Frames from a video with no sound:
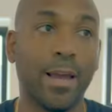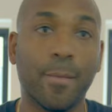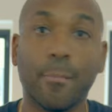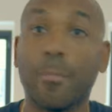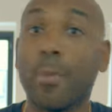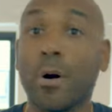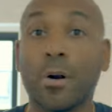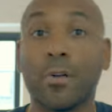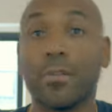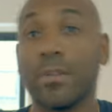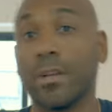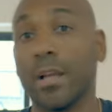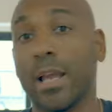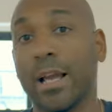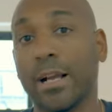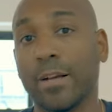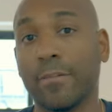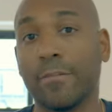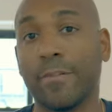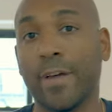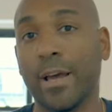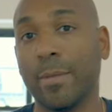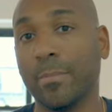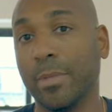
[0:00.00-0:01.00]
am part of the
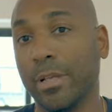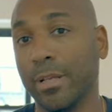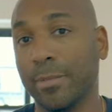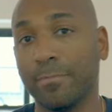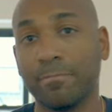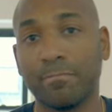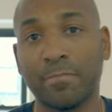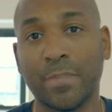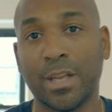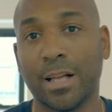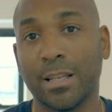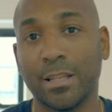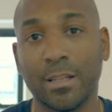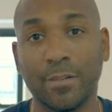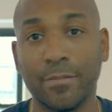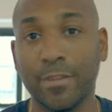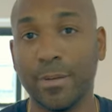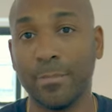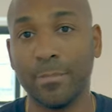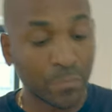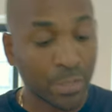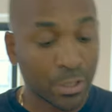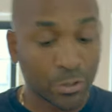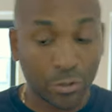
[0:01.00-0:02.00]
Leica family. I love
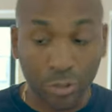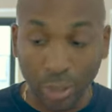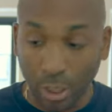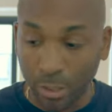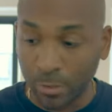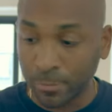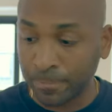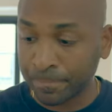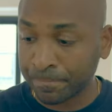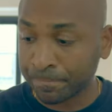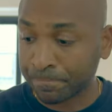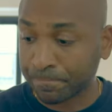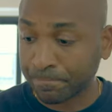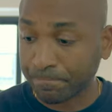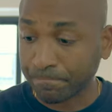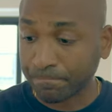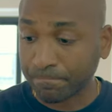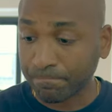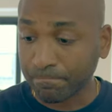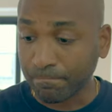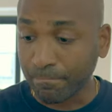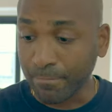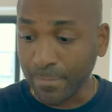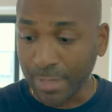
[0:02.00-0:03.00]
them. So
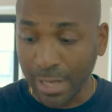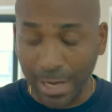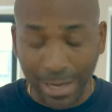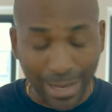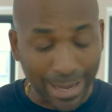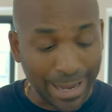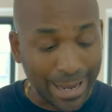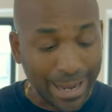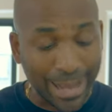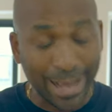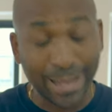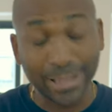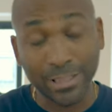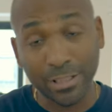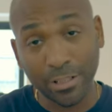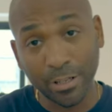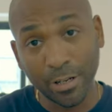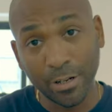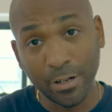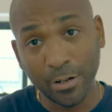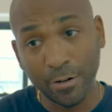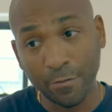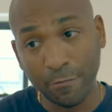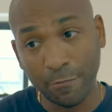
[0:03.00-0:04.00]
I
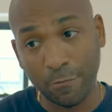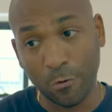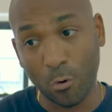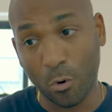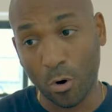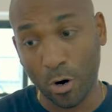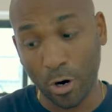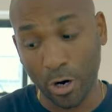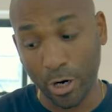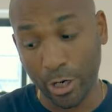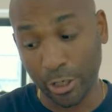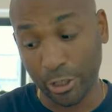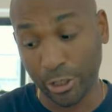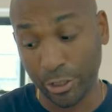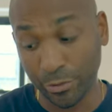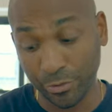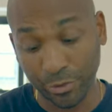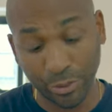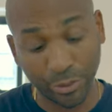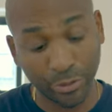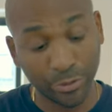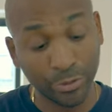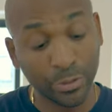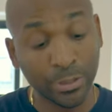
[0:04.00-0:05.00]
asked for a
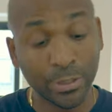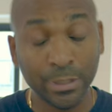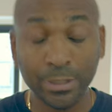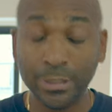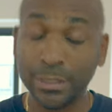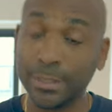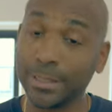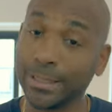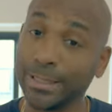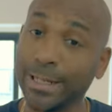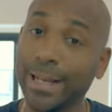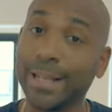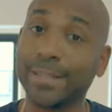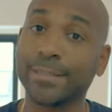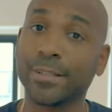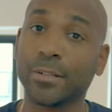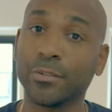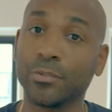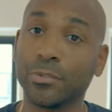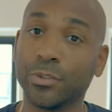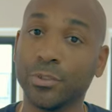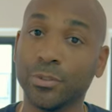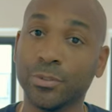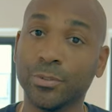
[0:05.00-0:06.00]
Q2 and
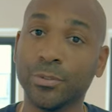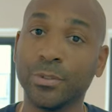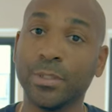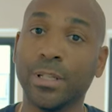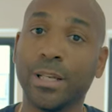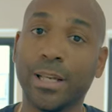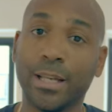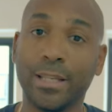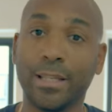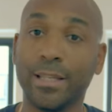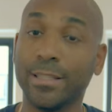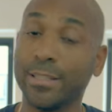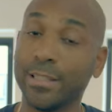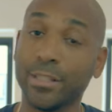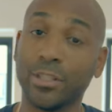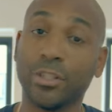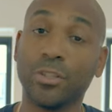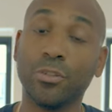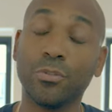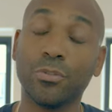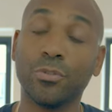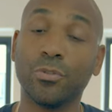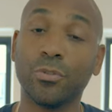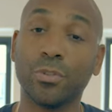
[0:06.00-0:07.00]
SL2 and they said the
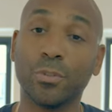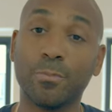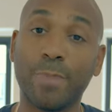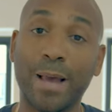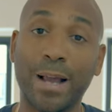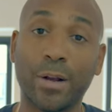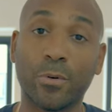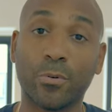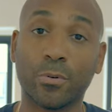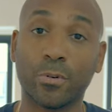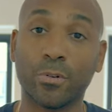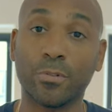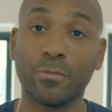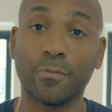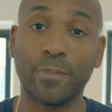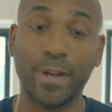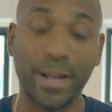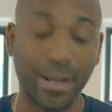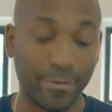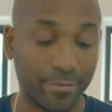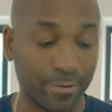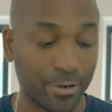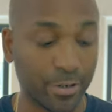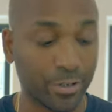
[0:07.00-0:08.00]
Q2 is back ordered
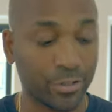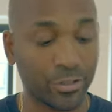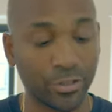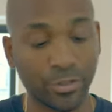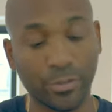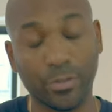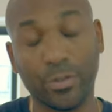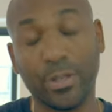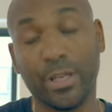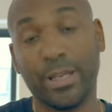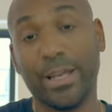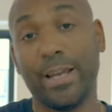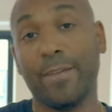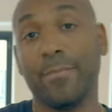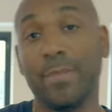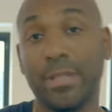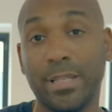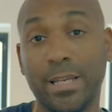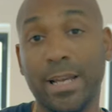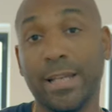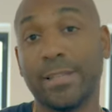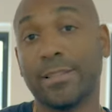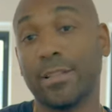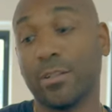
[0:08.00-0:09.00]
forever. So they gave me
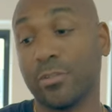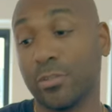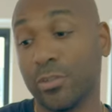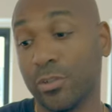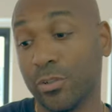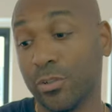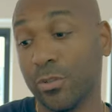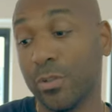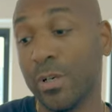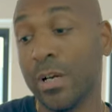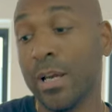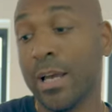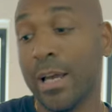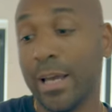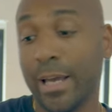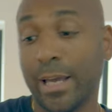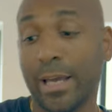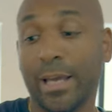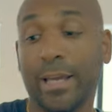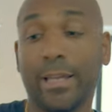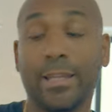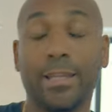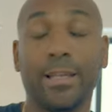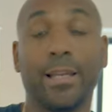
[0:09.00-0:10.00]
the SL2
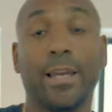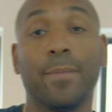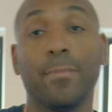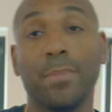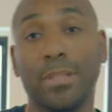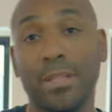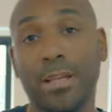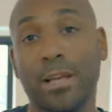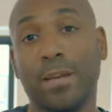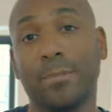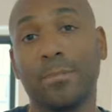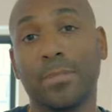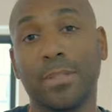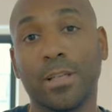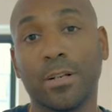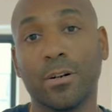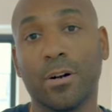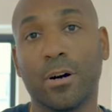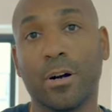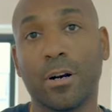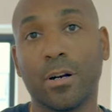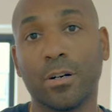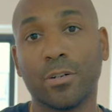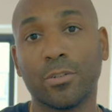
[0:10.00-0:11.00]
and they gave me the
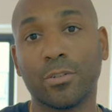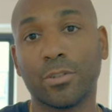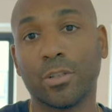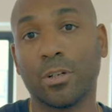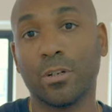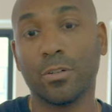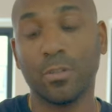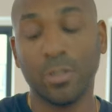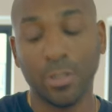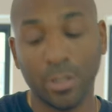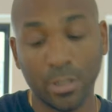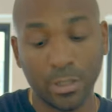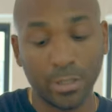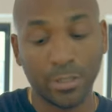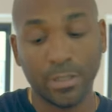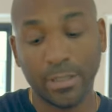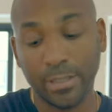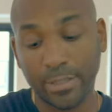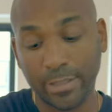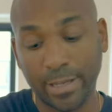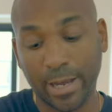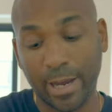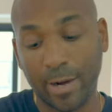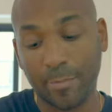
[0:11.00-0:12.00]
M10R. So
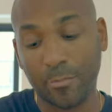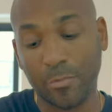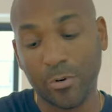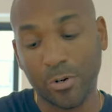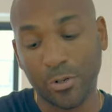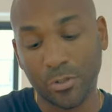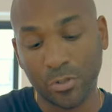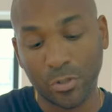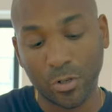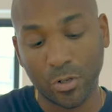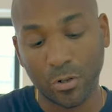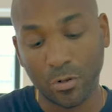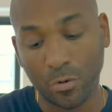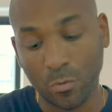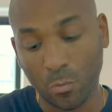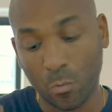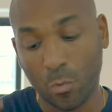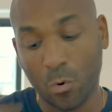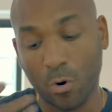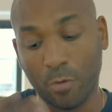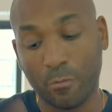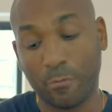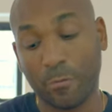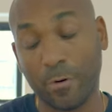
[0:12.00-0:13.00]
these cameras
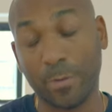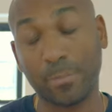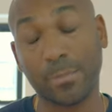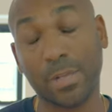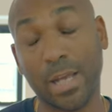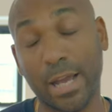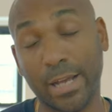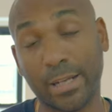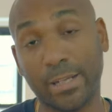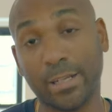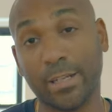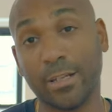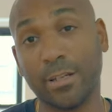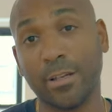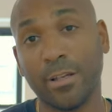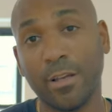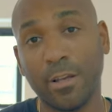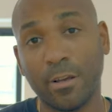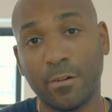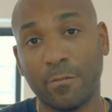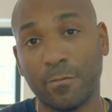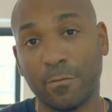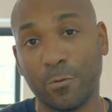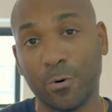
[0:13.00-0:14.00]
were from Leica
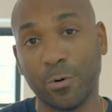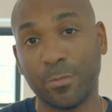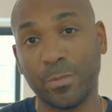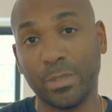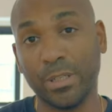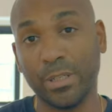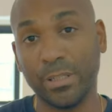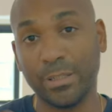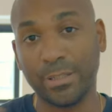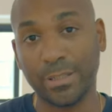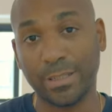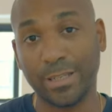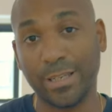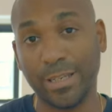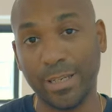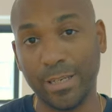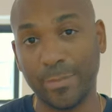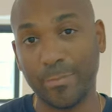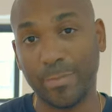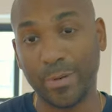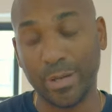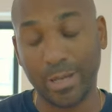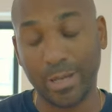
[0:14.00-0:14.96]
for me to keep